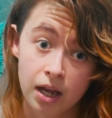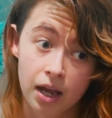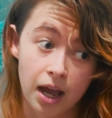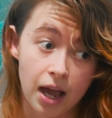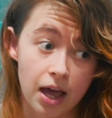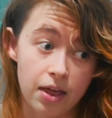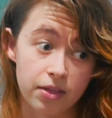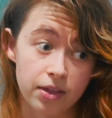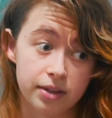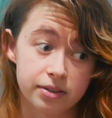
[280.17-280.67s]

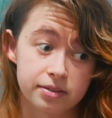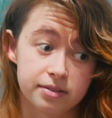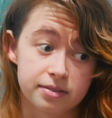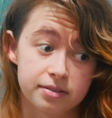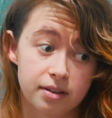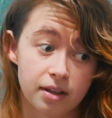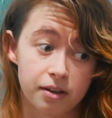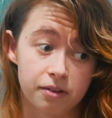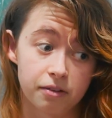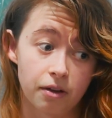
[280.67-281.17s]
And then
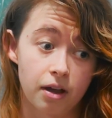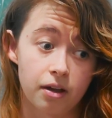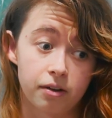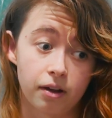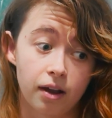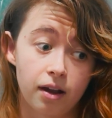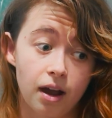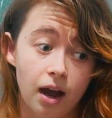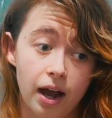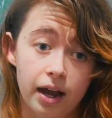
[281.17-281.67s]
a
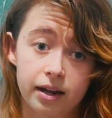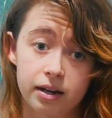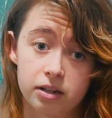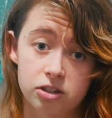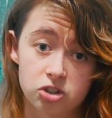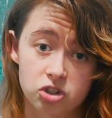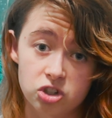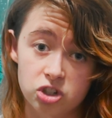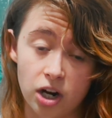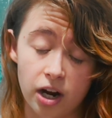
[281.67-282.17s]
guy and
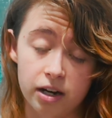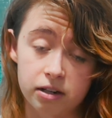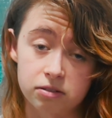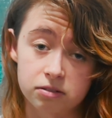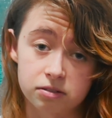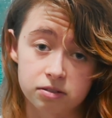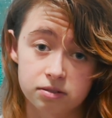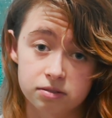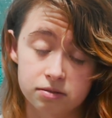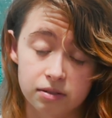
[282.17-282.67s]
his
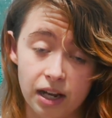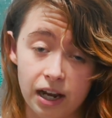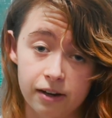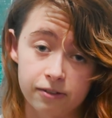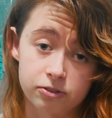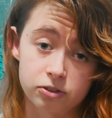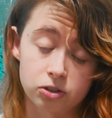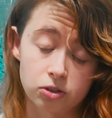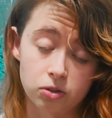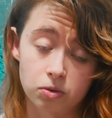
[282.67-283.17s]
child
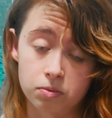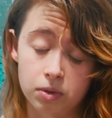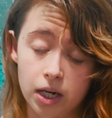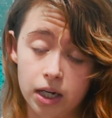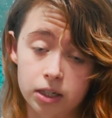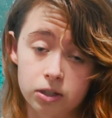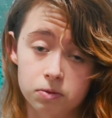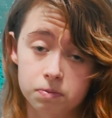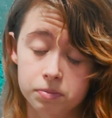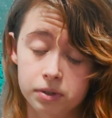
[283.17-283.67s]
after a
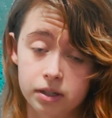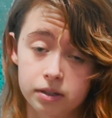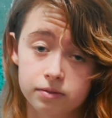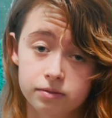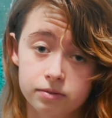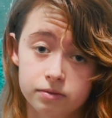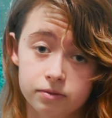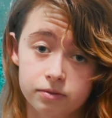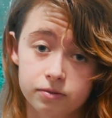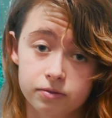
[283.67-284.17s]
while, but
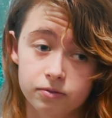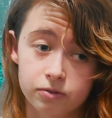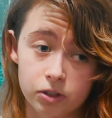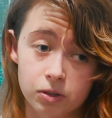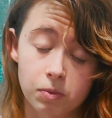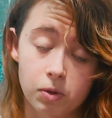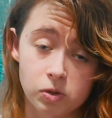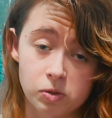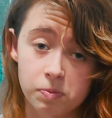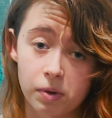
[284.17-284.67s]
for the
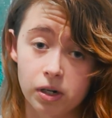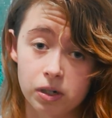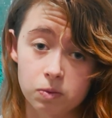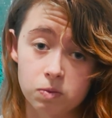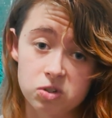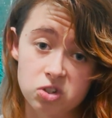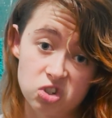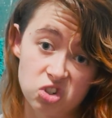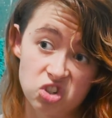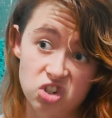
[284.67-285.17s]
most part, it
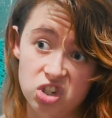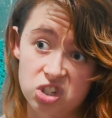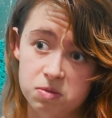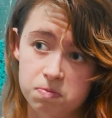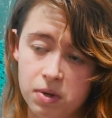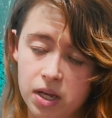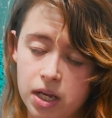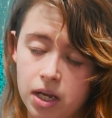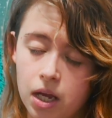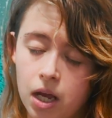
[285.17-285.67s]
was just
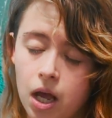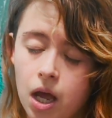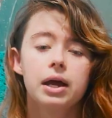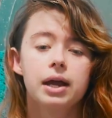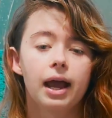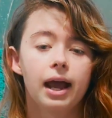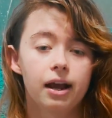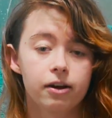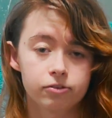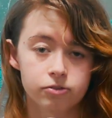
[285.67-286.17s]
me.
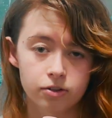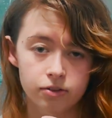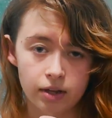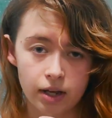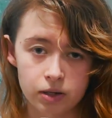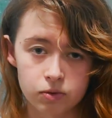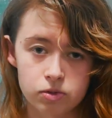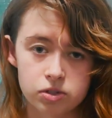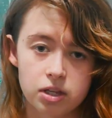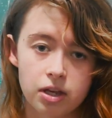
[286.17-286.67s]
After that,
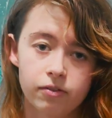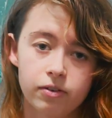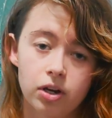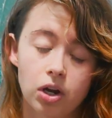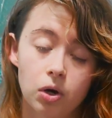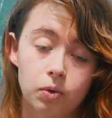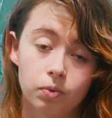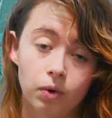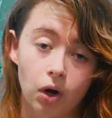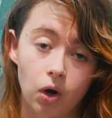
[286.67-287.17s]
I was given
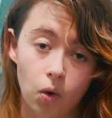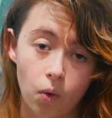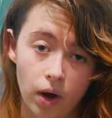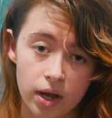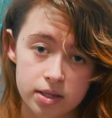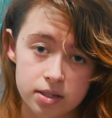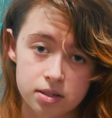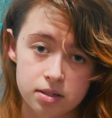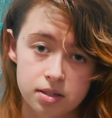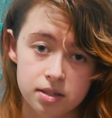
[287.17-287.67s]
a
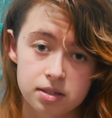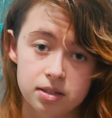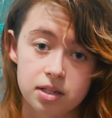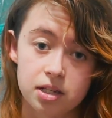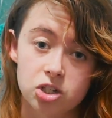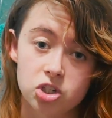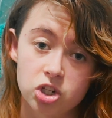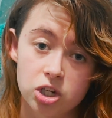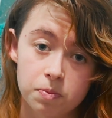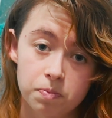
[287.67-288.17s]
request to see a
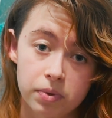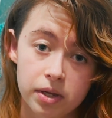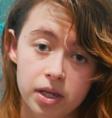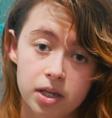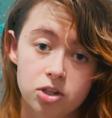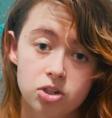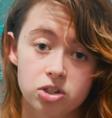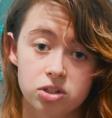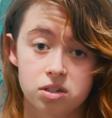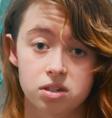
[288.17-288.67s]

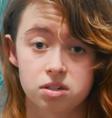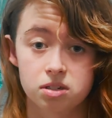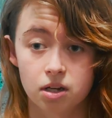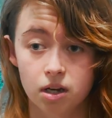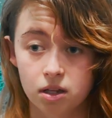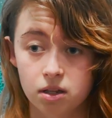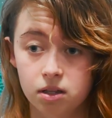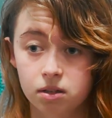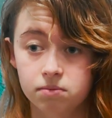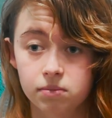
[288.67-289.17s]
GP just to
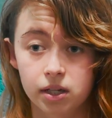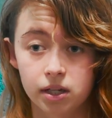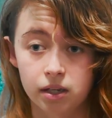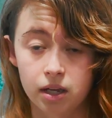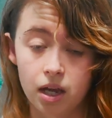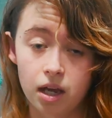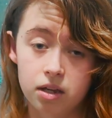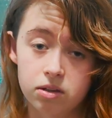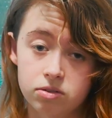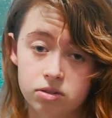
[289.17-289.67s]
tell them like,
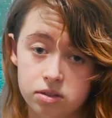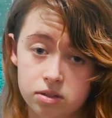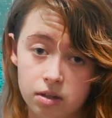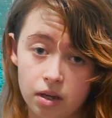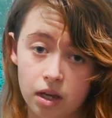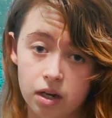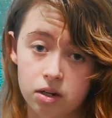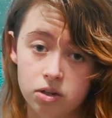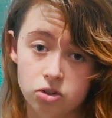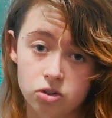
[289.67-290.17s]
hey, you
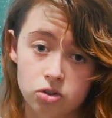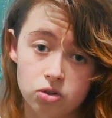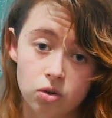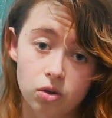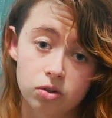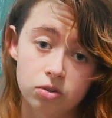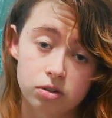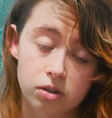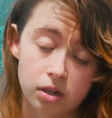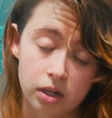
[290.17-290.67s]
dislocated your
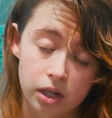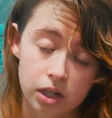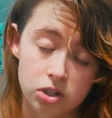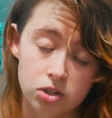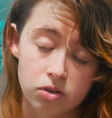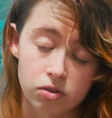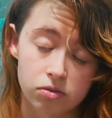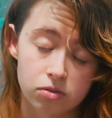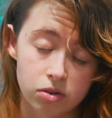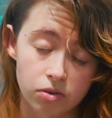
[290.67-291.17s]
shoulder and get
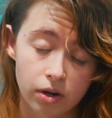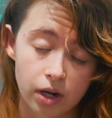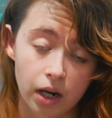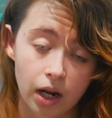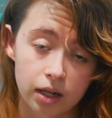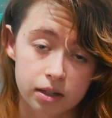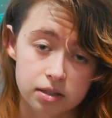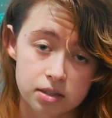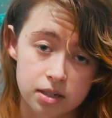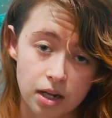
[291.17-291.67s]
you doing
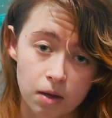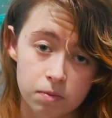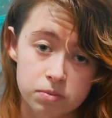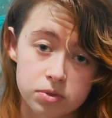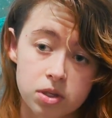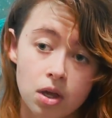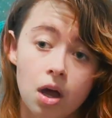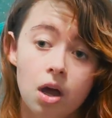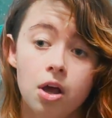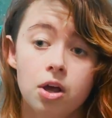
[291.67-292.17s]
next steps.
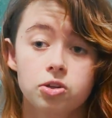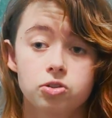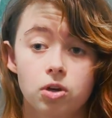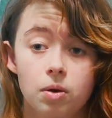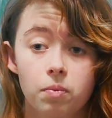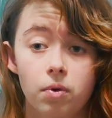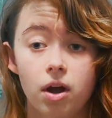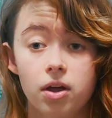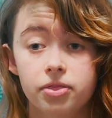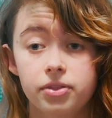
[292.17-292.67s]
So I
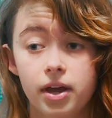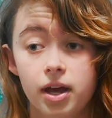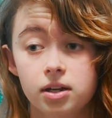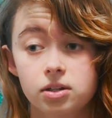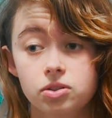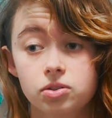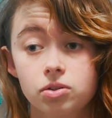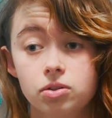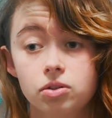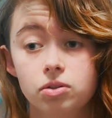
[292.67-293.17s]
brought that
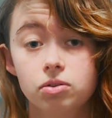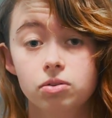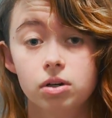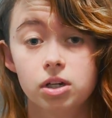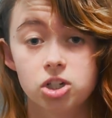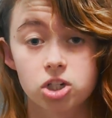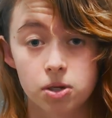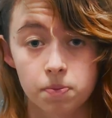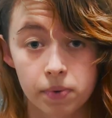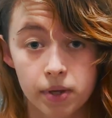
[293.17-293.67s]
to a
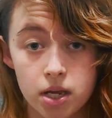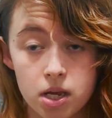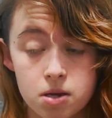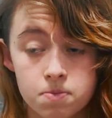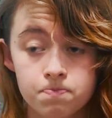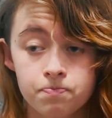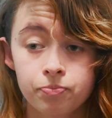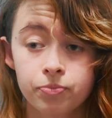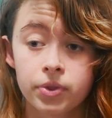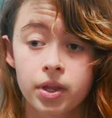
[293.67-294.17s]
GP.